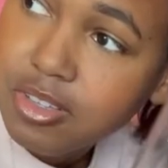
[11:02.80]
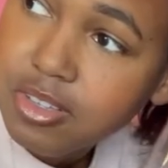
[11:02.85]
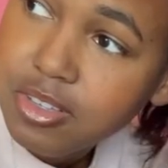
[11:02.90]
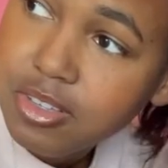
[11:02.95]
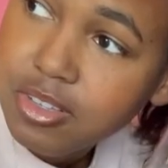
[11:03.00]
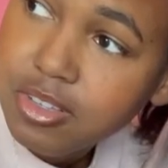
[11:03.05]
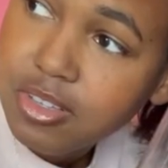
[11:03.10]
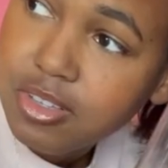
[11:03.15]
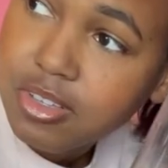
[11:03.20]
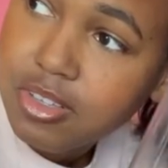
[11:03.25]

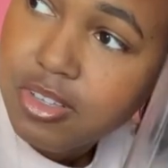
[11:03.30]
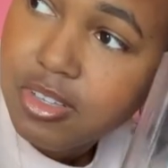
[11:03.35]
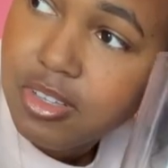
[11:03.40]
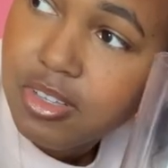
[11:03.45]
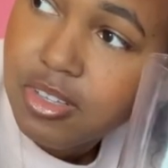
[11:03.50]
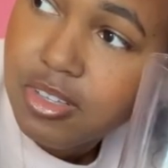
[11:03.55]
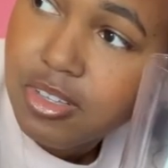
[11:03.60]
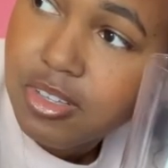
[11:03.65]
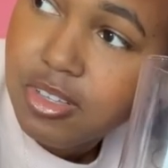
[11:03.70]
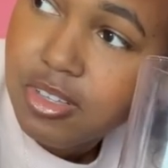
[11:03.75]
Uh,
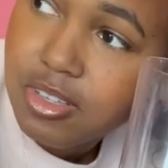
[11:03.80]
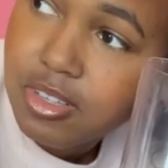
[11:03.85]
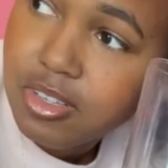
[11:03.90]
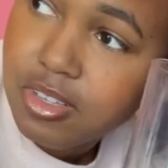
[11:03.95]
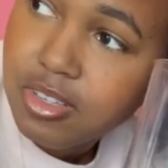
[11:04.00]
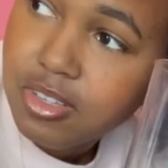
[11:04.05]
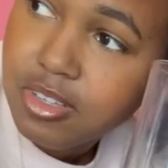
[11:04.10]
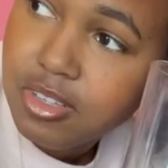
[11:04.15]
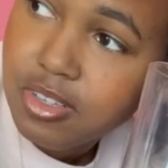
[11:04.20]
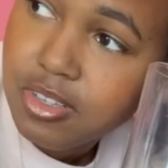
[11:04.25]
those
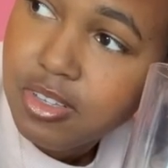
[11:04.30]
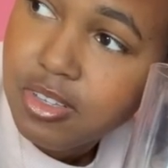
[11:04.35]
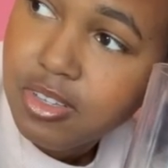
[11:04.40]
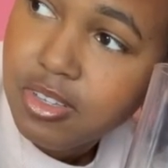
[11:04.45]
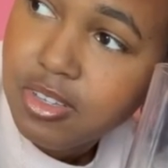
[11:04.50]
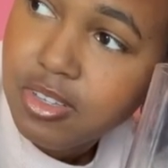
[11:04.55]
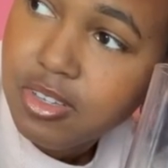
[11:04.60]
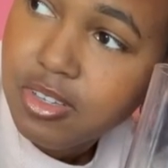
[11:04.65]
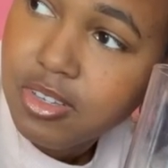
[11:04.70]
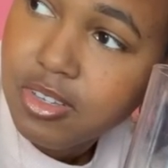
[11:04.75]
ones can come
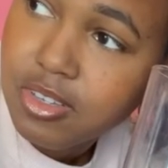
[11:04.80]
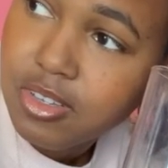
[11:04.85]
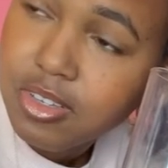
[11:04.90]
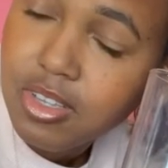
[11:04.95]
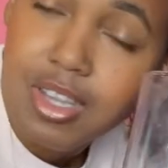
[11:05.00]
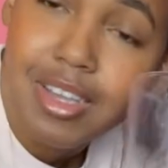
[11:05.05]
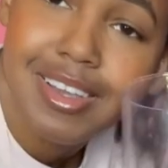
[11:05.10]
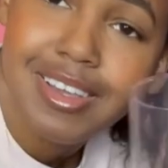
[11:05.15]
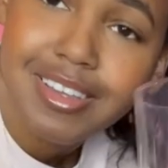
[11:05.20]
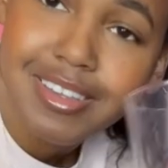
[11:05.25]
from a dollar
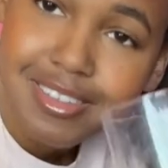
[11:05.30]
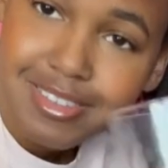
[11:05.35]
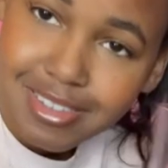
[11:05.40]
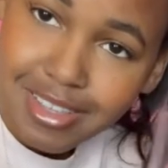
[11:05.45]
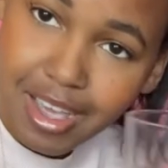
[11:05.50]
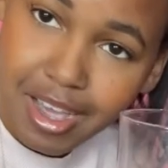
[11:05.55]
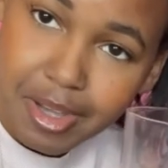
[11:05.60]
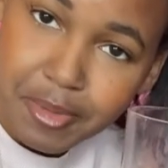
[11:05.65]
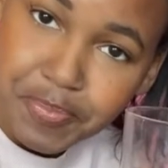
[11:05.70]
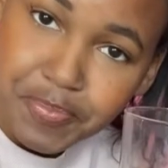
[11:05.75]
store. I mean,
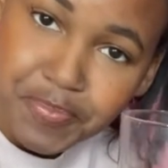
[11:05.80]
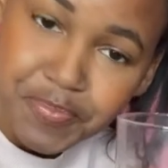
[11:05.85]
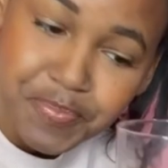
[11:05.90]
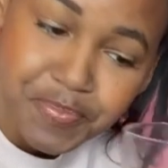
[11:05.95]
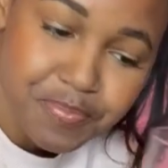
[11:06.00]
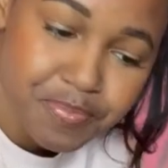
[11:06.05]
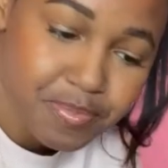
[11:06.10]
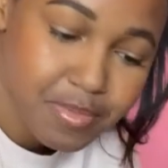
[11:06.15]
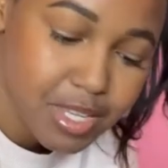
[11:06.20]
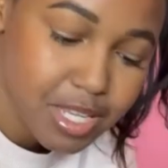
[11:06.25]
yeah.
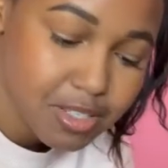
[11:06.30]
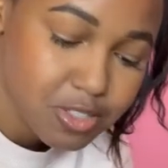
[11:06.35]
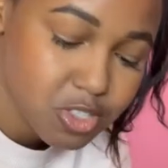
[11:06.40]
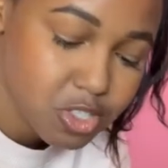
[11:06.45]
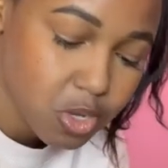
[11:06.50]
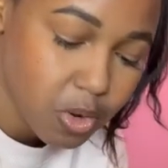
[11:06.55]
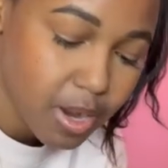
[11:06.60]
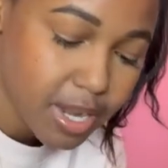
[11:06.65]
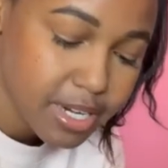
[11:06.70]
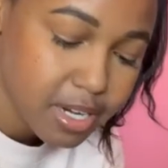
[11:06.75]

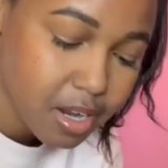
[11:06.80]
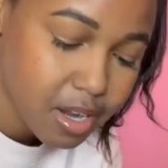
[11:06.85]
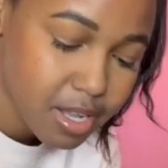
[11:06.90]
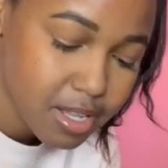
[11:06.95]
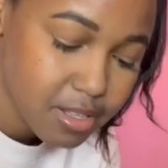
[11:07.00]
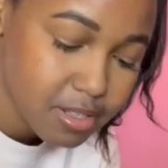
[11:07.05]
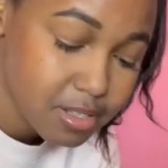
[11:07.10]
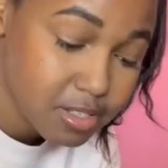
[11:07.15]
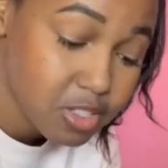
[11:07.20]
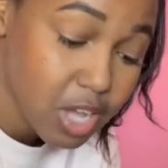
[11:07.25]
So I got
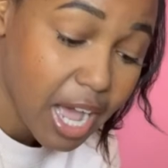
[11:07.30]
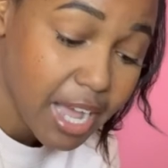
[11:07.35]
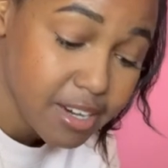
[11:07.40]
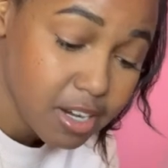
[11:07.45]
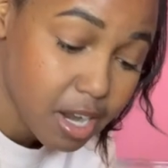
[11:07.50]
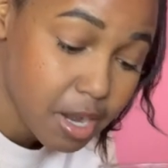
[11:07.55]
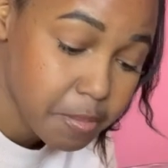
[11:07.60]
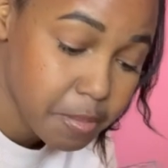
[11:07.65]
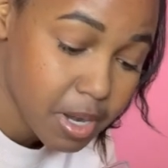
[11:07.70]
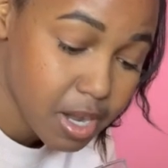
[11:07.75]
I
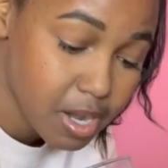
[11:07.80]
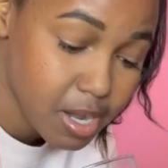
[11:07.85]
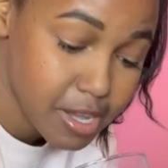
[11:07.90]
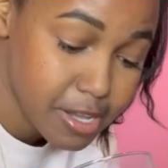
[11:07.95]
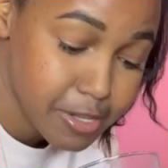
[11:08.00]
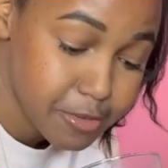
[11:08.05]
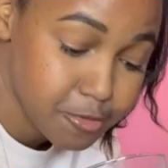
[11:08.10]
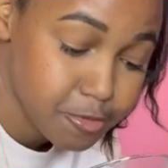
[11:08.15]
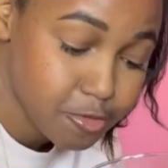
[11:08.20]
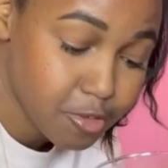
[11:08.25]
got
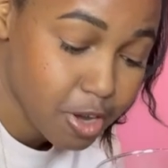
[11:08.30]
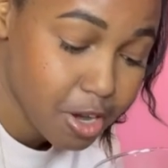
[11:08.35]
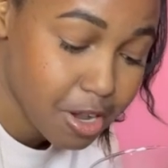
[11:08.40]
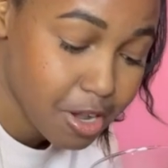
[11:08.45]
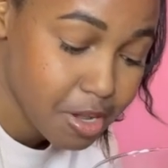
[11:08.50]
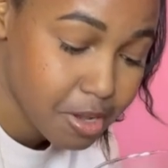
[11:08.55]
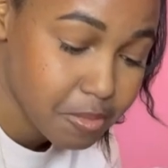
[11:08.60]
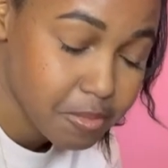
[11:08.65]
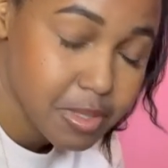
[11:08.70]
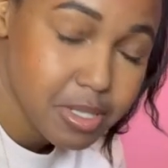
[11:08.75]
mine
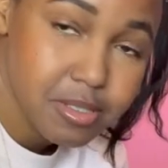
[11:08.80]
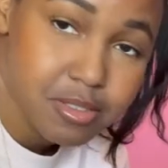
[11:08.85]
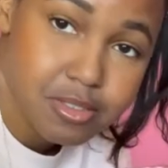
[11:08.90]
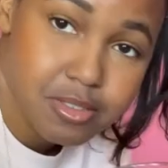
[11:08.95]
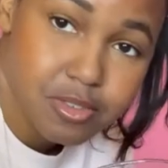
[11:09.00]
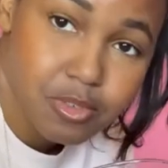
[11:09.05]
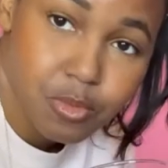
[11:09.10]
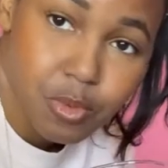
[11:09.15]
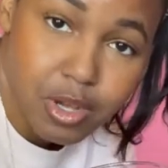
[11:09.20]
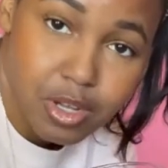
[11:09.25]
from
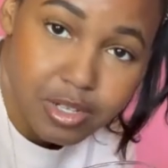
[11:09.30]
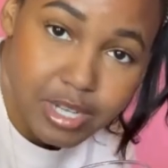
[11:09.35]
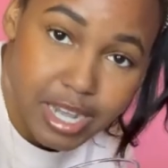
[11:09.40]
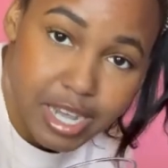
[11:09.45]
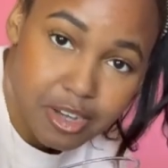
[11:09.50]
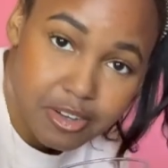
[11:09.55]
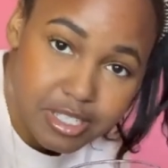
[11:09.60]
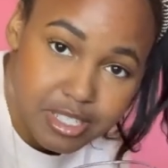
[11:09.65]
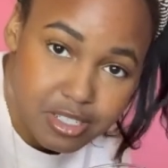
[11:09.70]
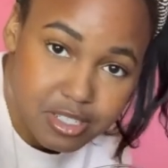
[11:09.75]
well
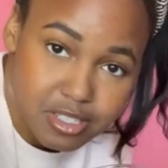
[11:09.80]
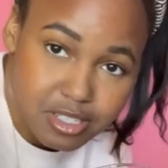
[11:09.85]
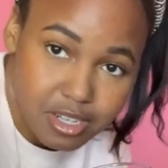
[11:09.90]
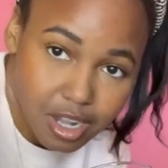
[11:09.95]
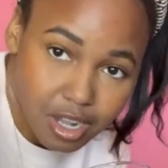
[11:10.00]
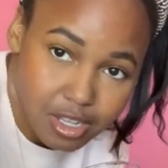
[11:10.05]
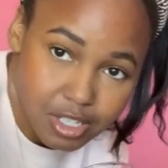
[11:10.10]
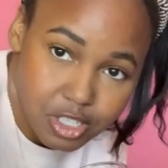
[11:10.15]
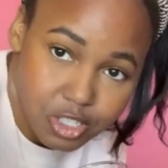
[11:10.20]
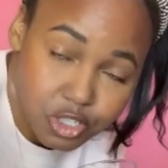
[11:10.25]
now it's
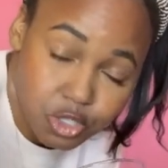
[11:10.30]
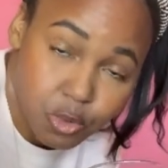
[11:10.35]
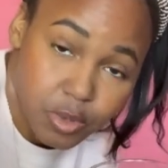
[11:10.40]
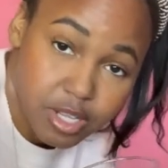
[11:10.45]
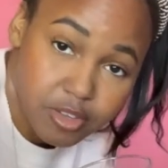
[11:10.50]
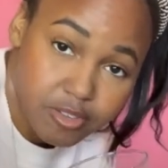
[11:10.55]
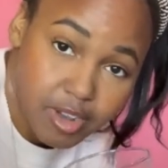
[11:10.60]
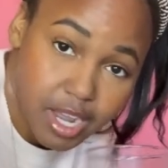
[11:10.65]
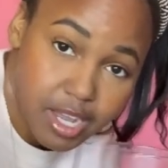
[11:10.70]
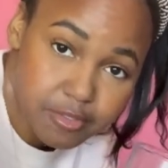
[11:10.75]
dollar twenty
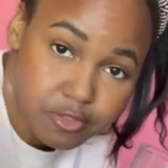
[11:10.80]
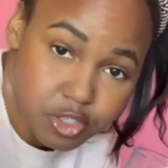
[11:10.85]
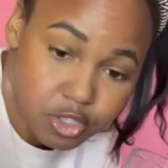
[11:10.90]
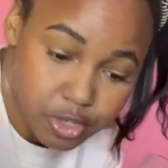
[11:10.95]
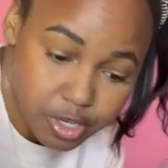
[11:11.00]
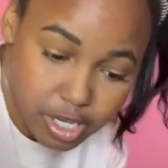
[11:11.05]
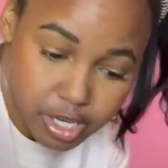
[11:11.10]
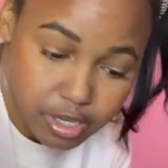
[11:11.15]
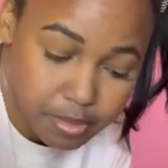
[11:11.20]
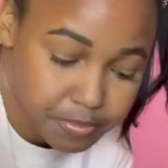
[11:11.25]
five
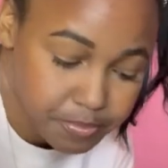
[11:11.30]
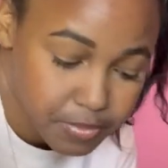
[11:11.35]
tree.